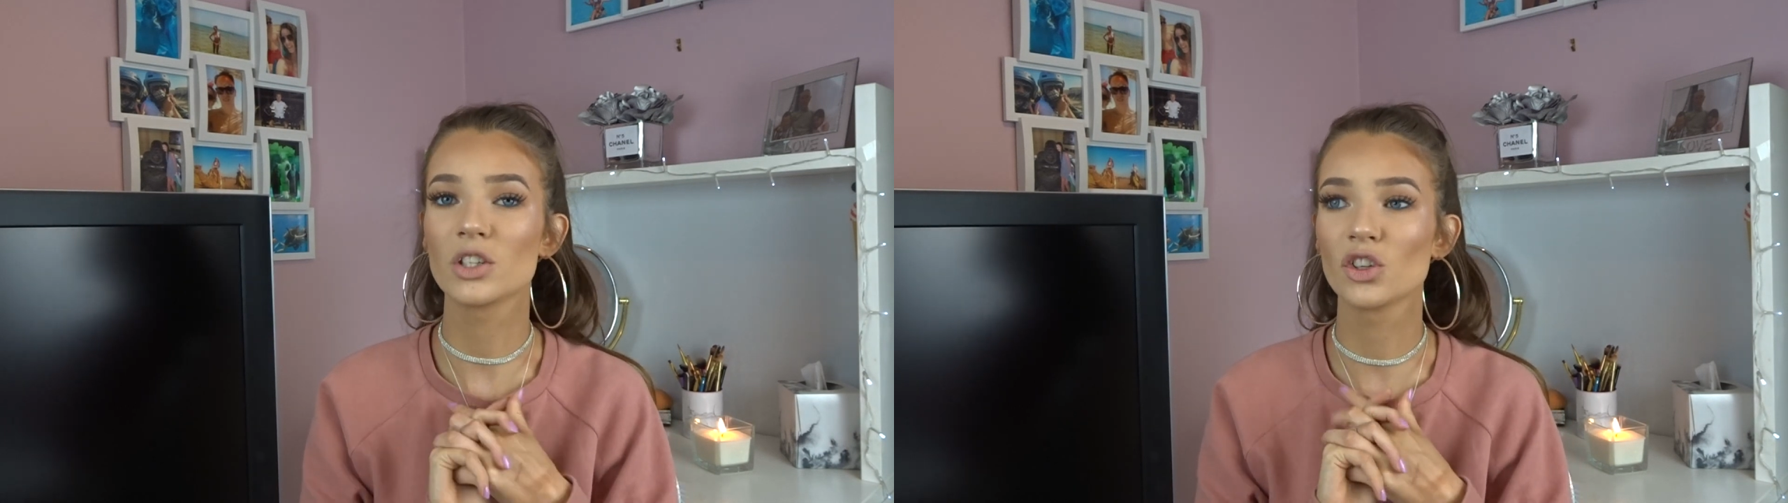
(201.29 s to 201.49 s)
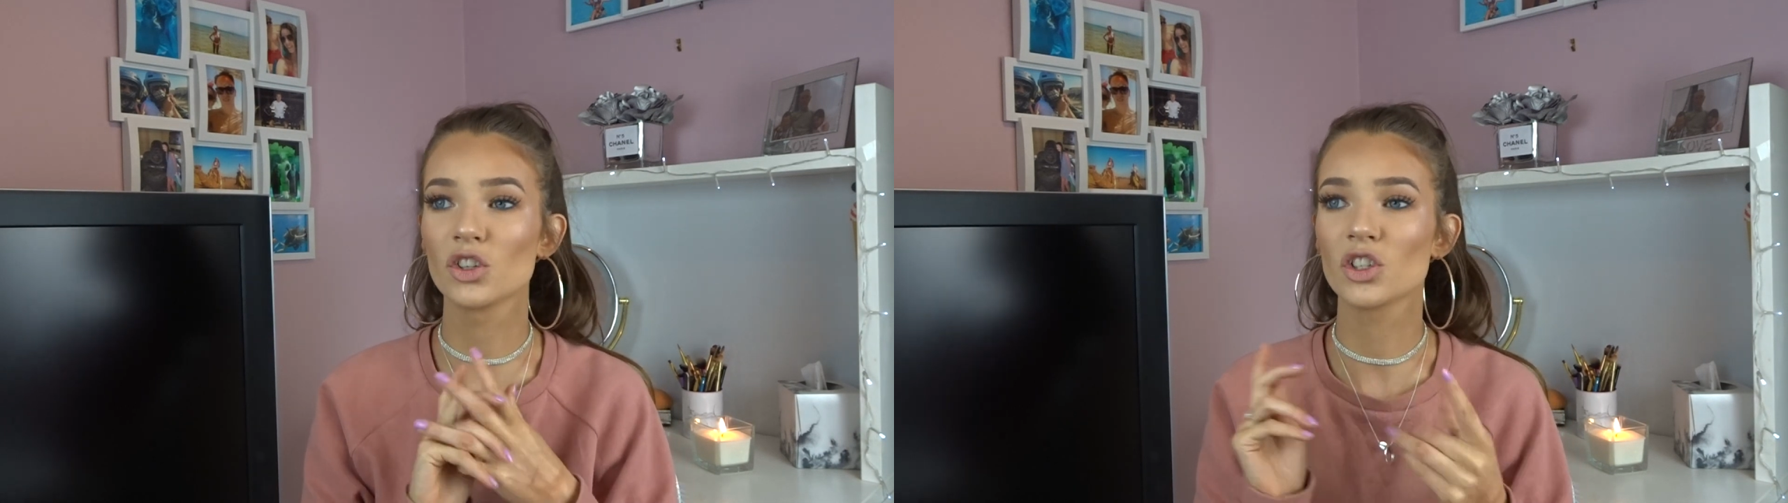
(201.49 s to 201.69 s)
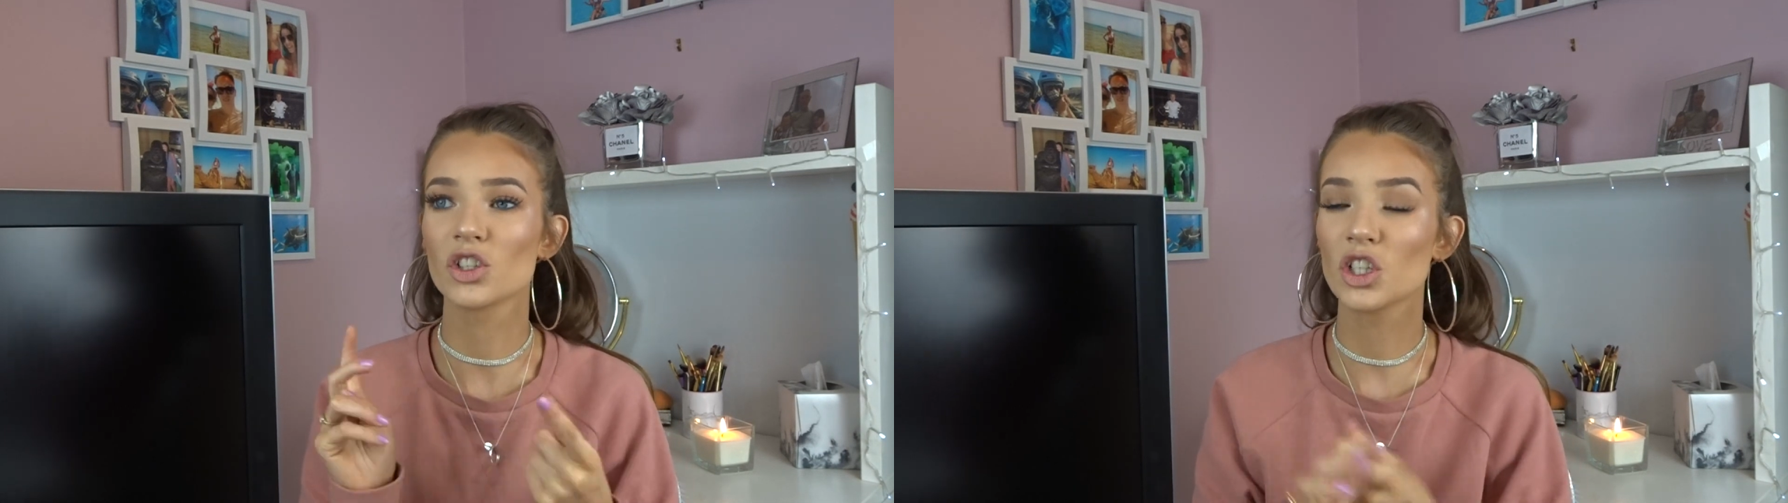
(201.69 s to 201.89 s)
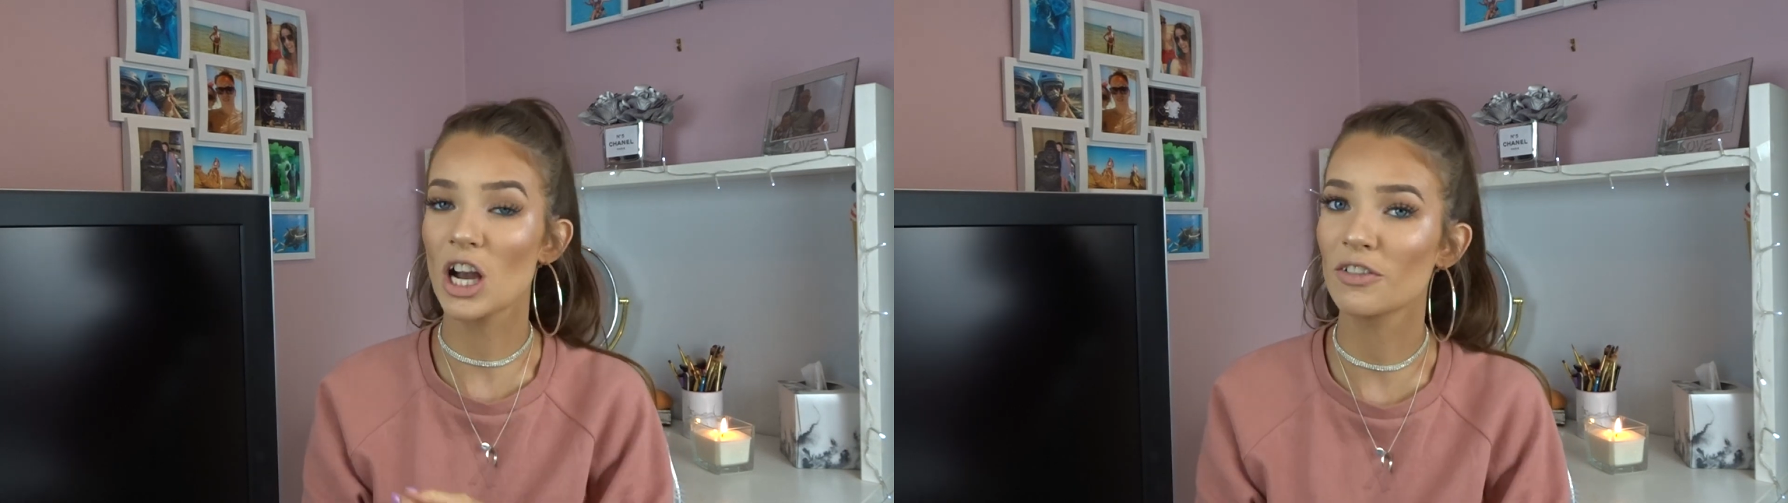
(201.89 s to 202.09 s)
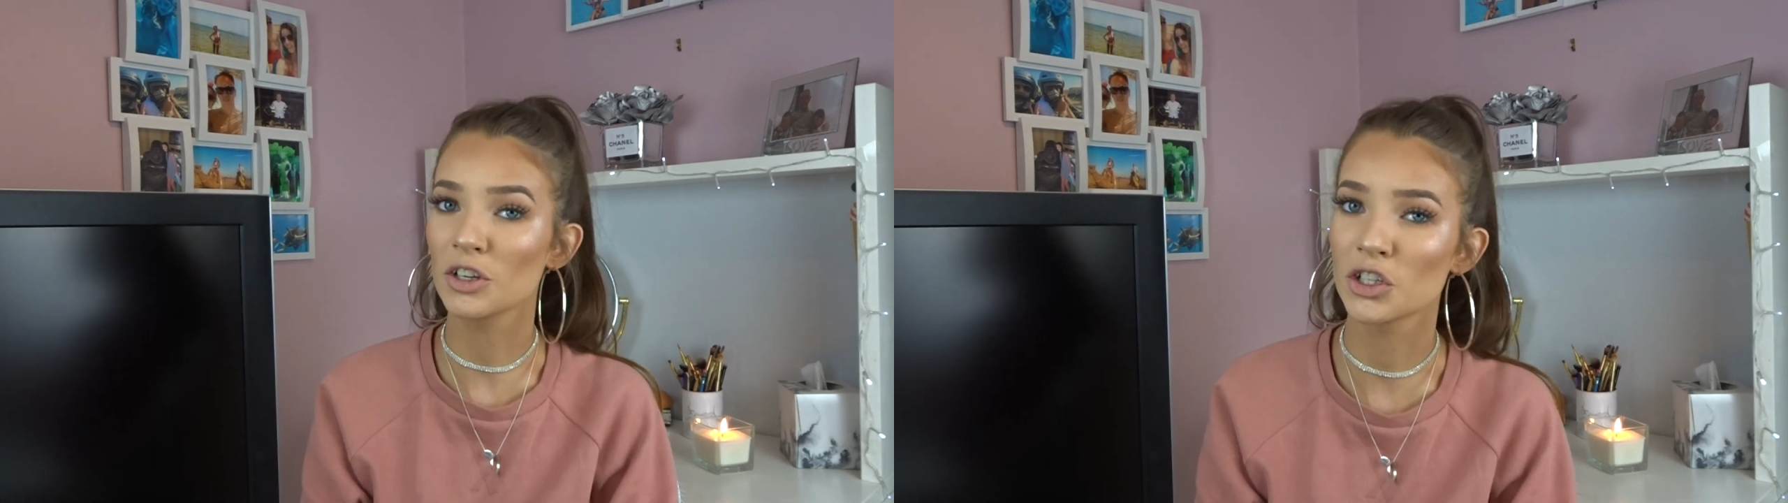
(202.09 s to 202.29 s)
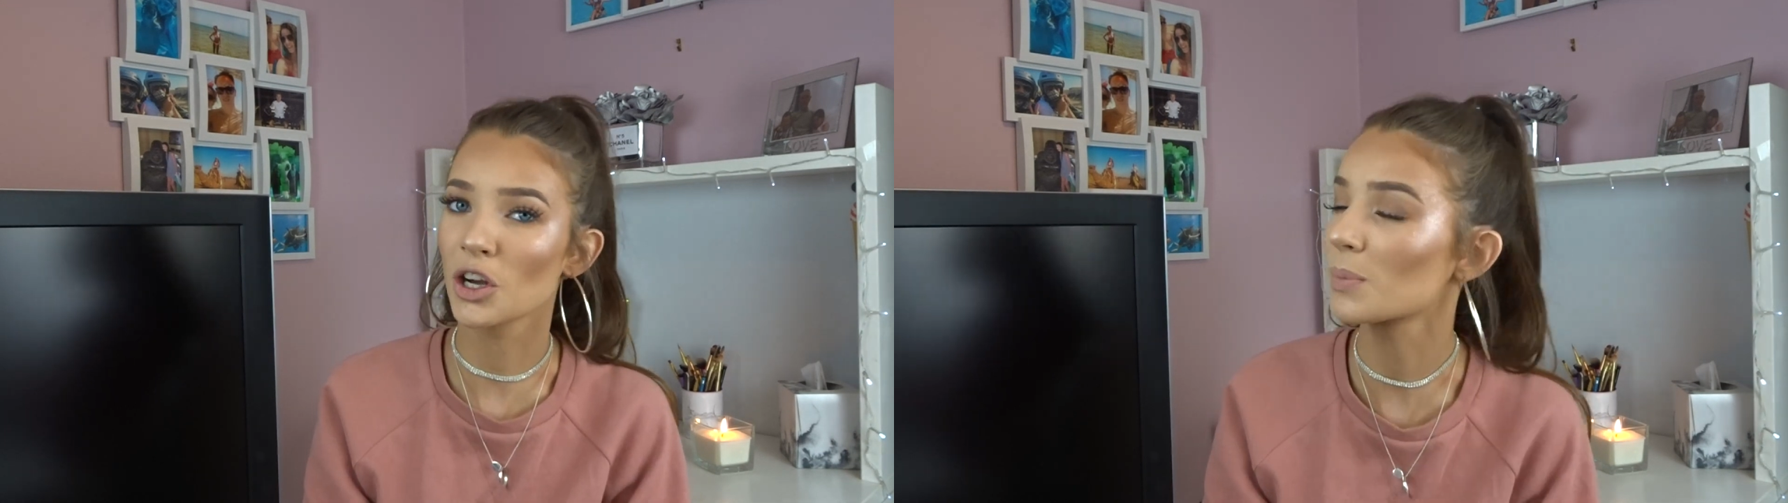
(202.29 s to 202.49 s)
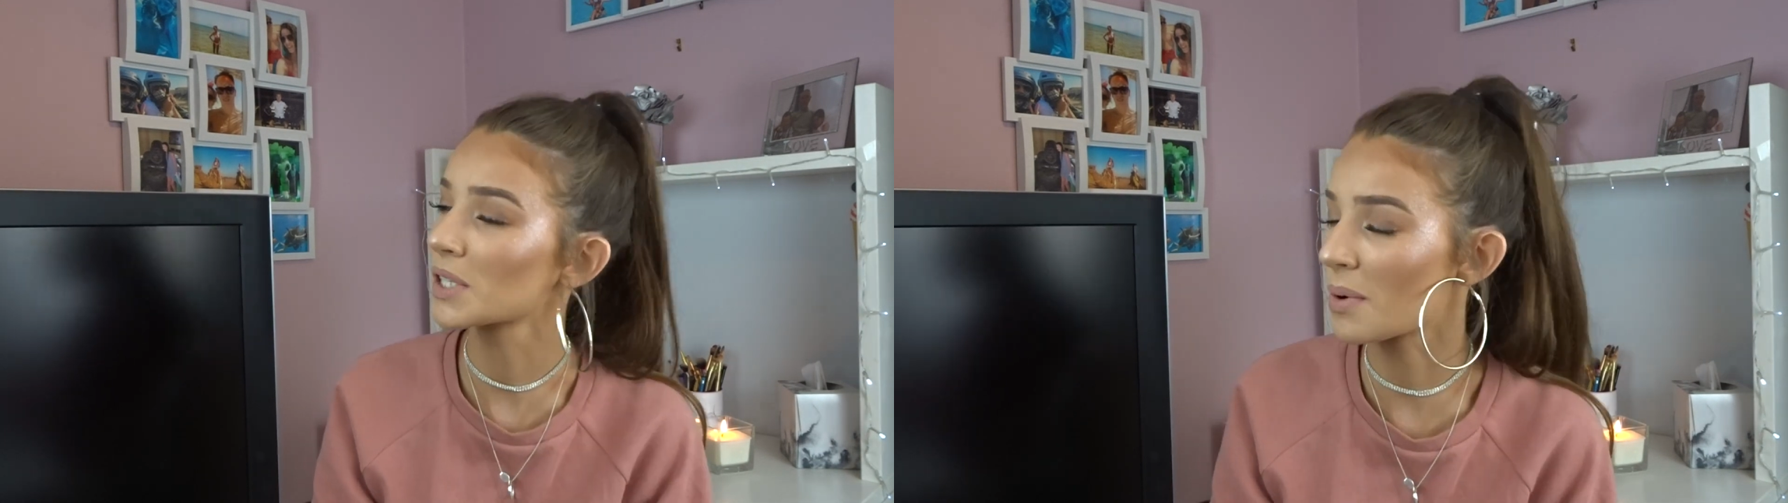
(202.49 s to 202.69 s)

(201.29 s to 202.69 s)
such as charity shops.